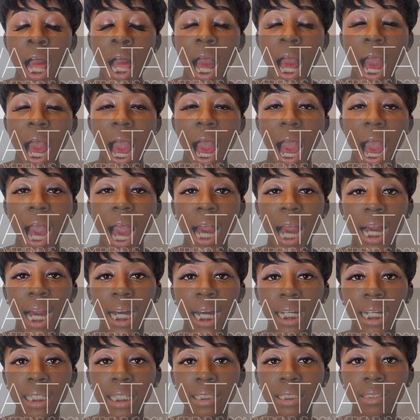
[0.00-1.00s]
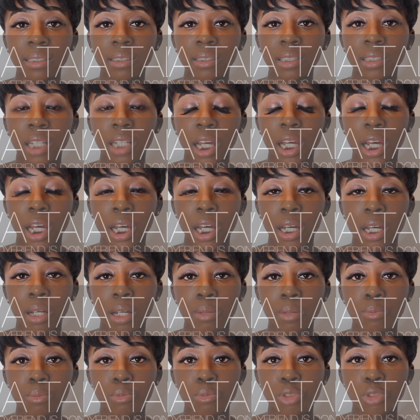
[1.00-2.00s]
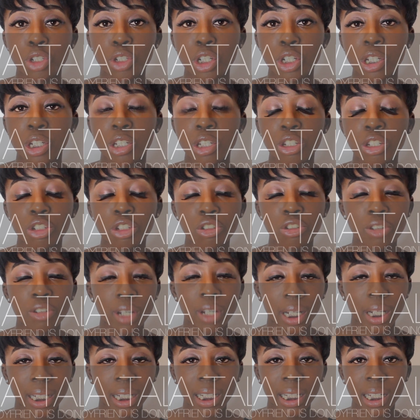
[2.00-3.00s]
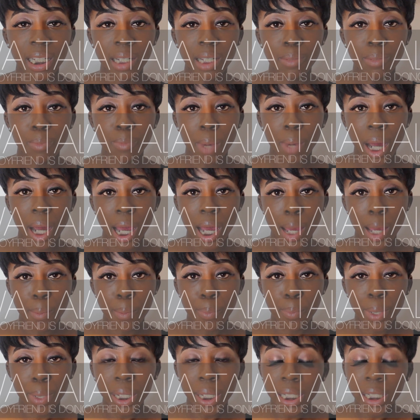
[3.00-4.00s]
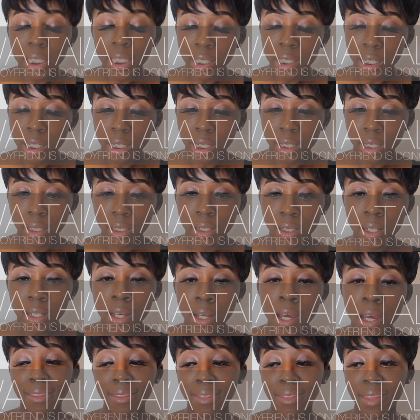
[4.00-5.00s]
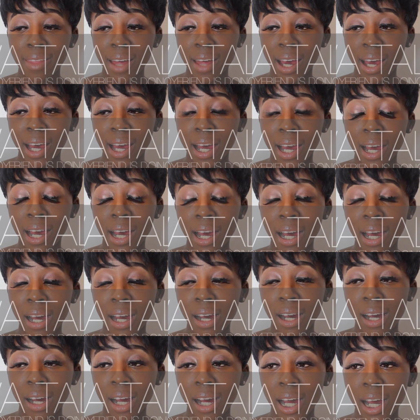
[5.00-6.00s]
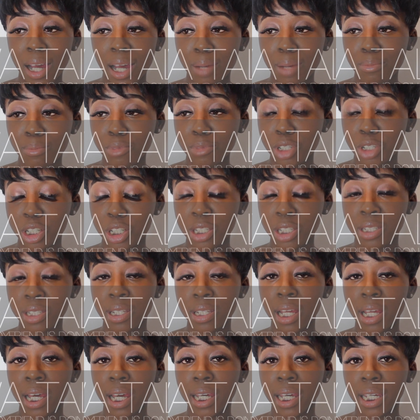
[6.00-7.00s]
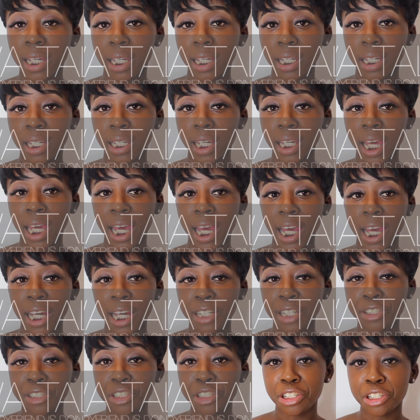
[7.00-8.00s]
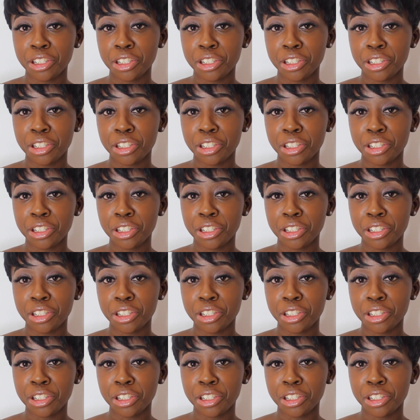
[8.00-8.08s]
broken a few times in the past. It never lasts as strong as it used to. It don't feel as good as.